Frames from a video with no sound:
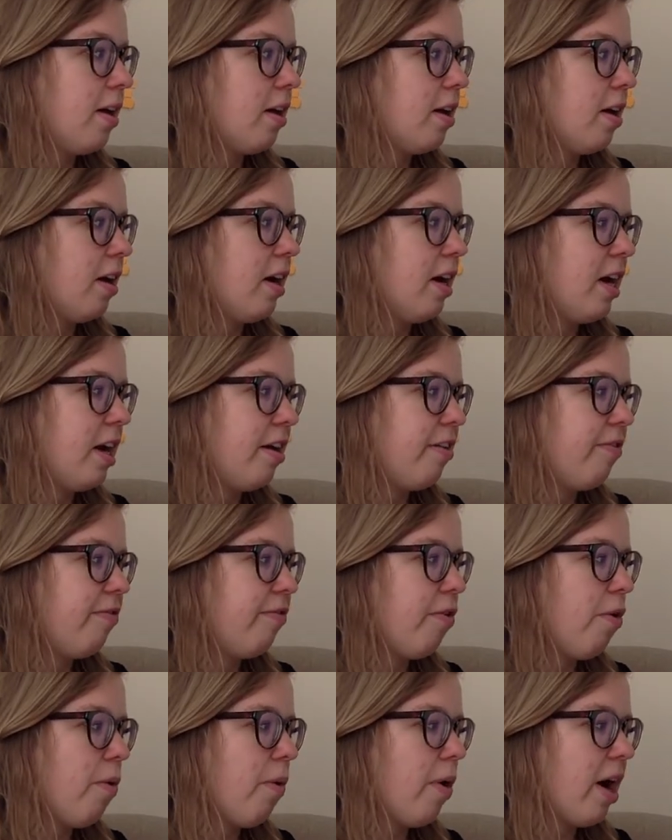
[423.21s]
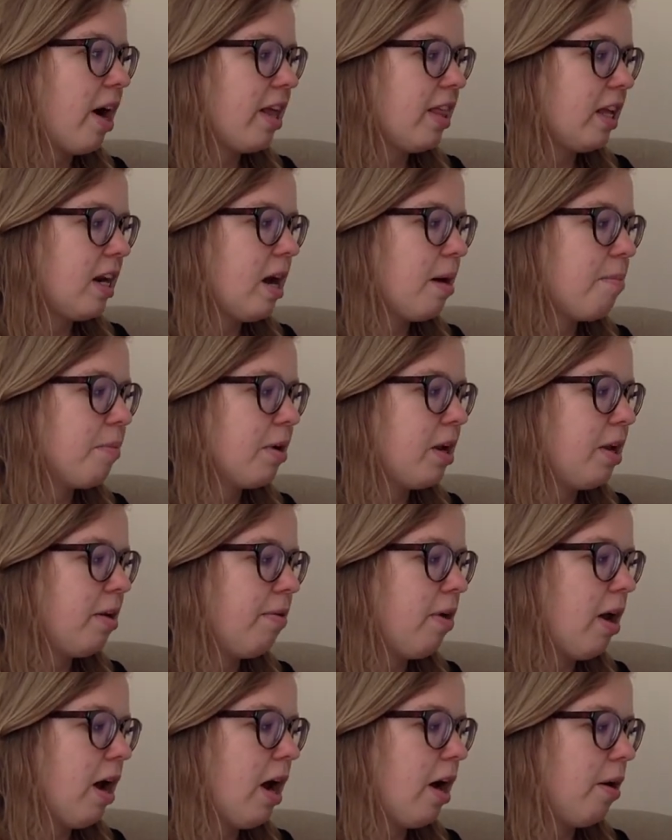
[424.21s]
Good. 4, the number
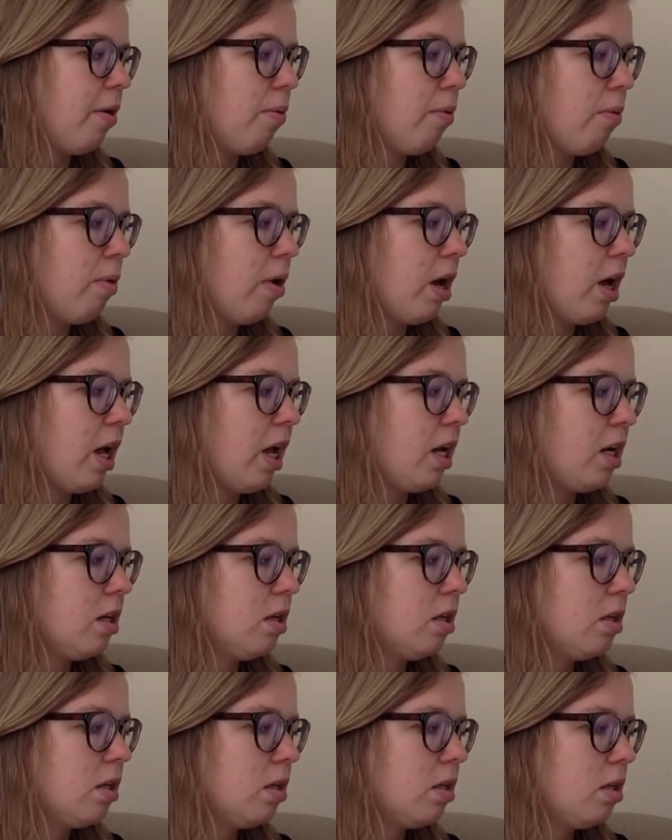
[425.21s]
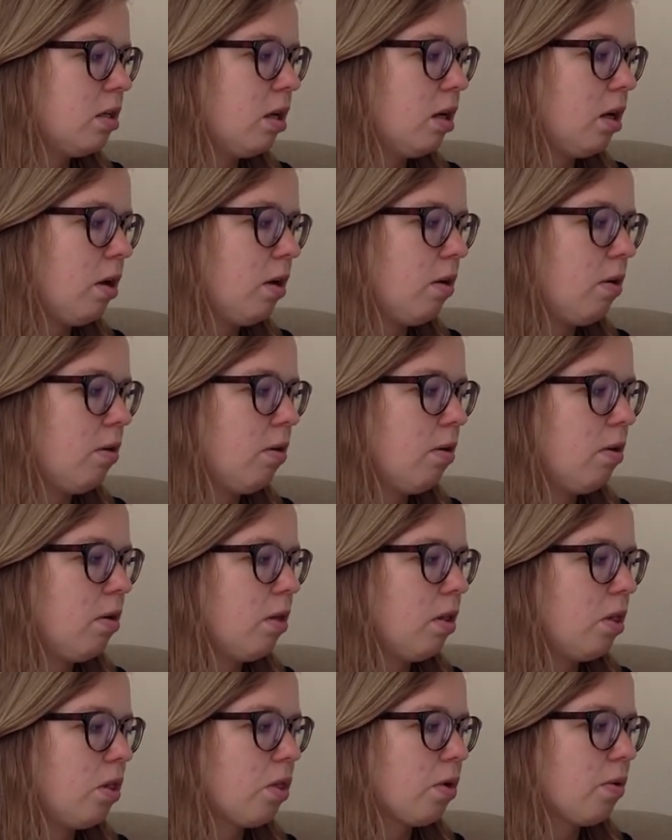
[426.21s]
you know. 1, 2,
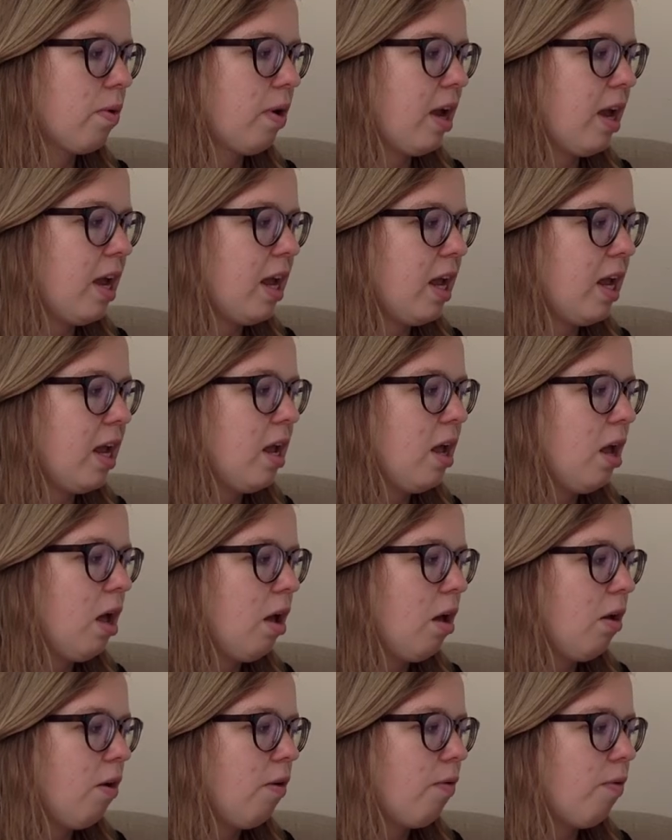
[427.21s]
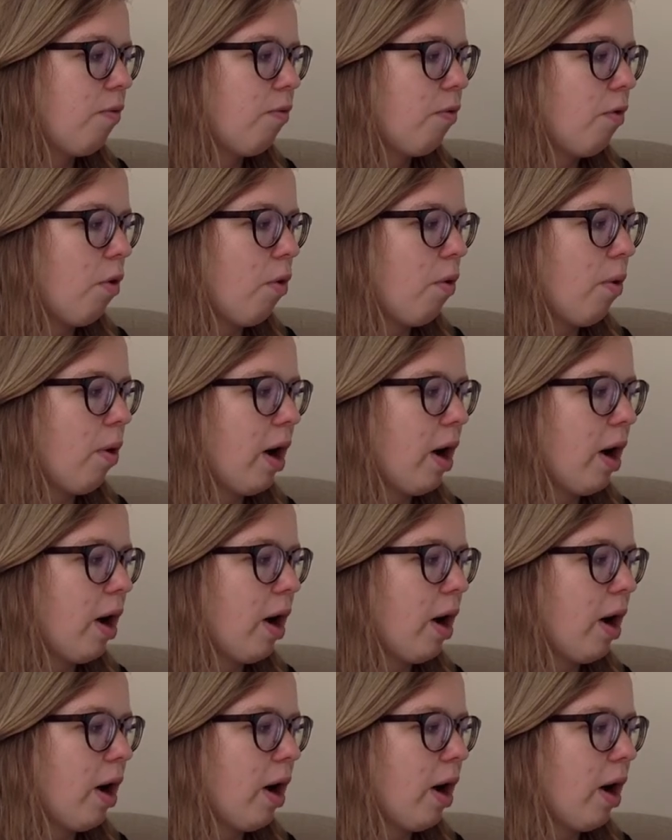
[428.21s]
3, 4.